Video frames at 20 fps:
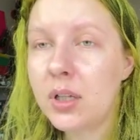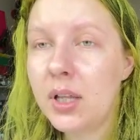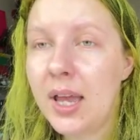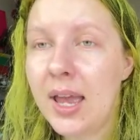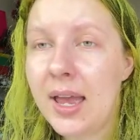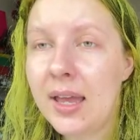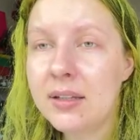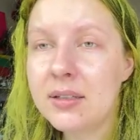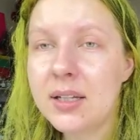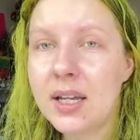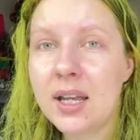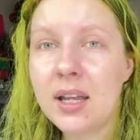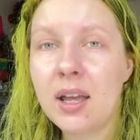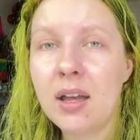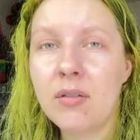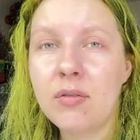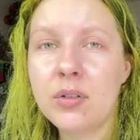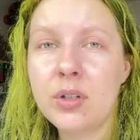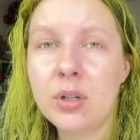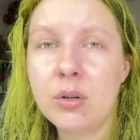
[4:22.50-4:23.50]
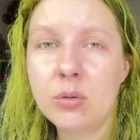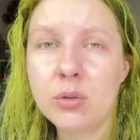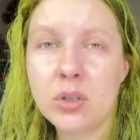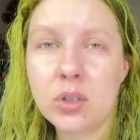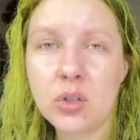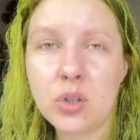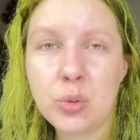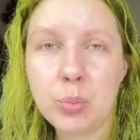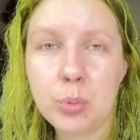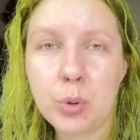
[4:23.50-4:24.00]
hand I have no
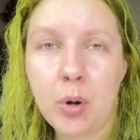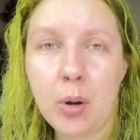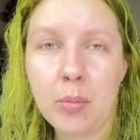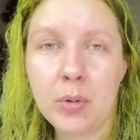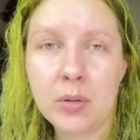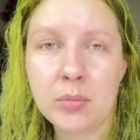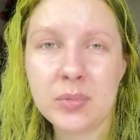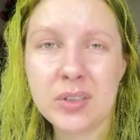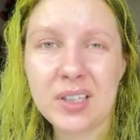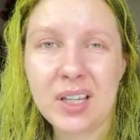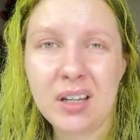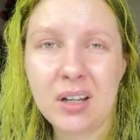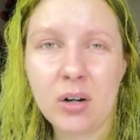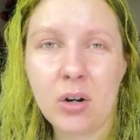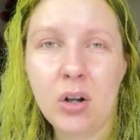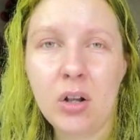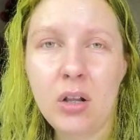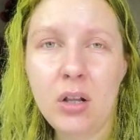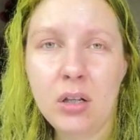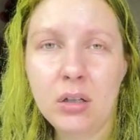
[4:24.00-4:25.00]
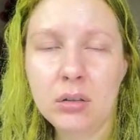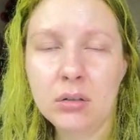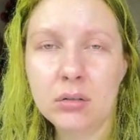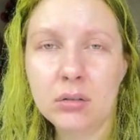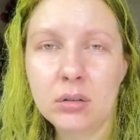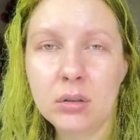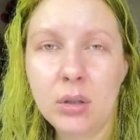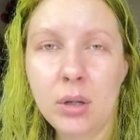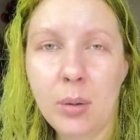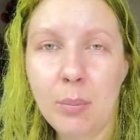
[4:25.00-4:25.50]
such problems at all,
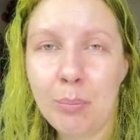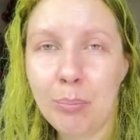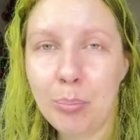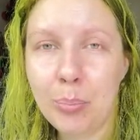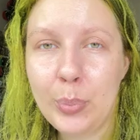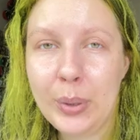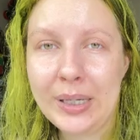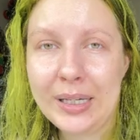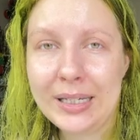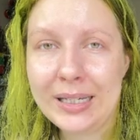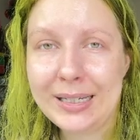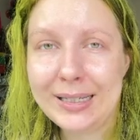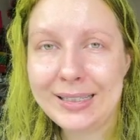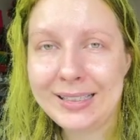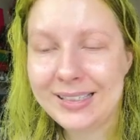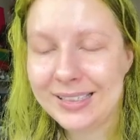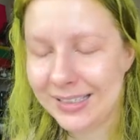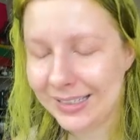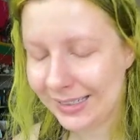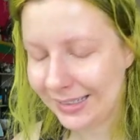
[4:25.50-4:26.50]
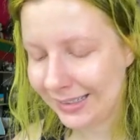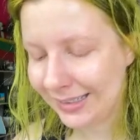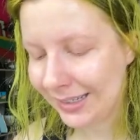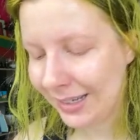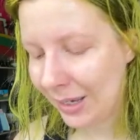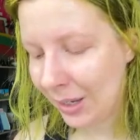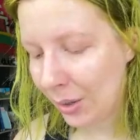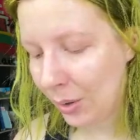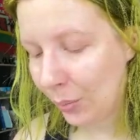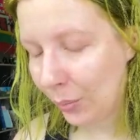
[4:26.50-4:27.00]
but
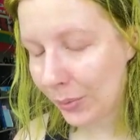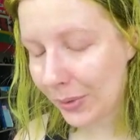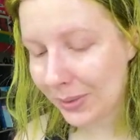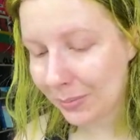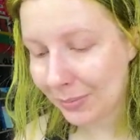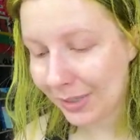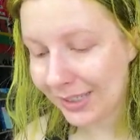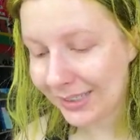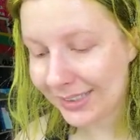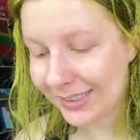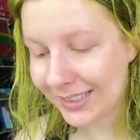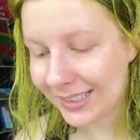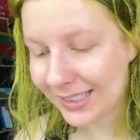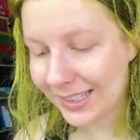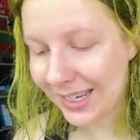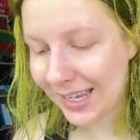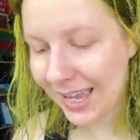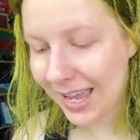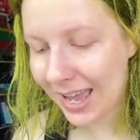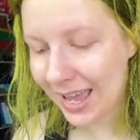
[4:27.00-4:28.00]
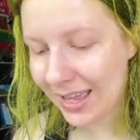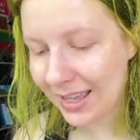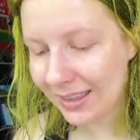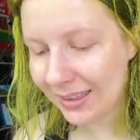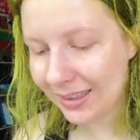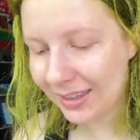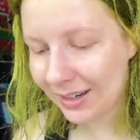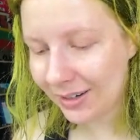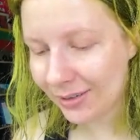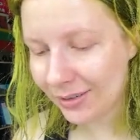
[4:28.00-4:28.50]
with my Cindy
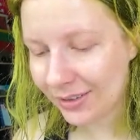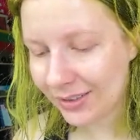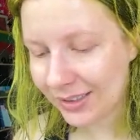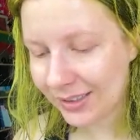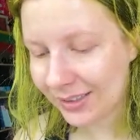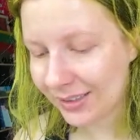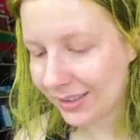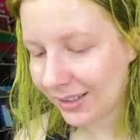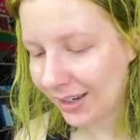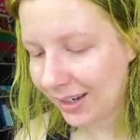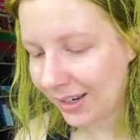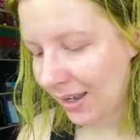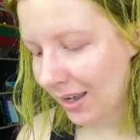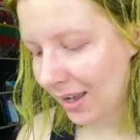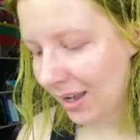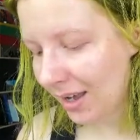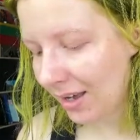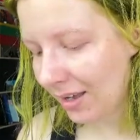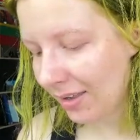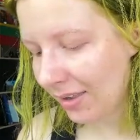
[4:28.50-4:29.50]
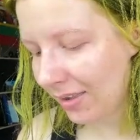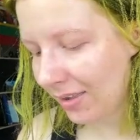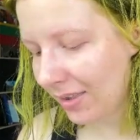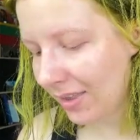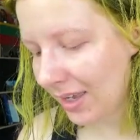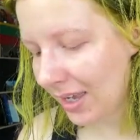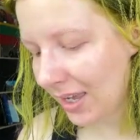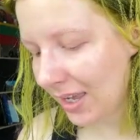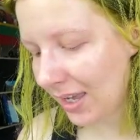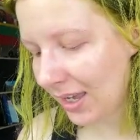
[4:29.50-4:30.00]
hand there's a
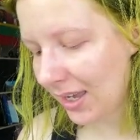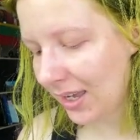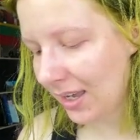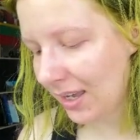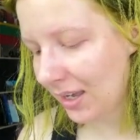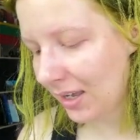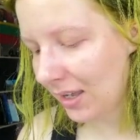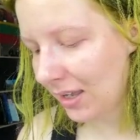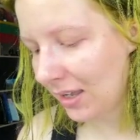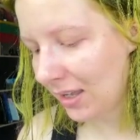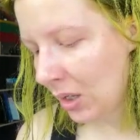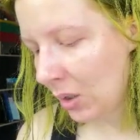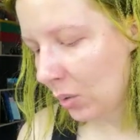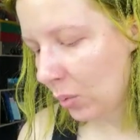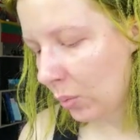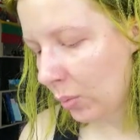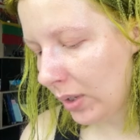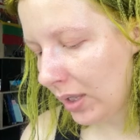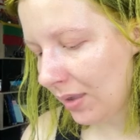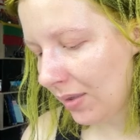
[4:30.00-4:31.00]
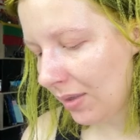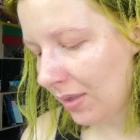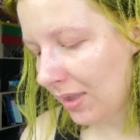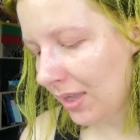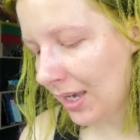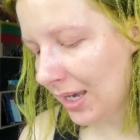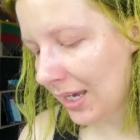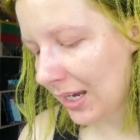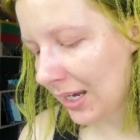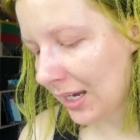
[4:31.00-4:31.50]
thing with
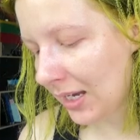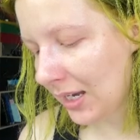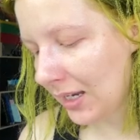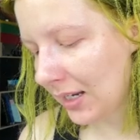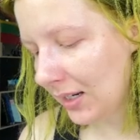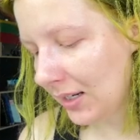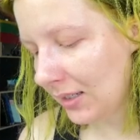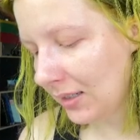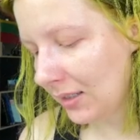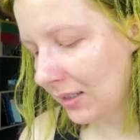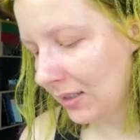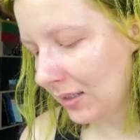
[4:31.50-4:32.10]
that.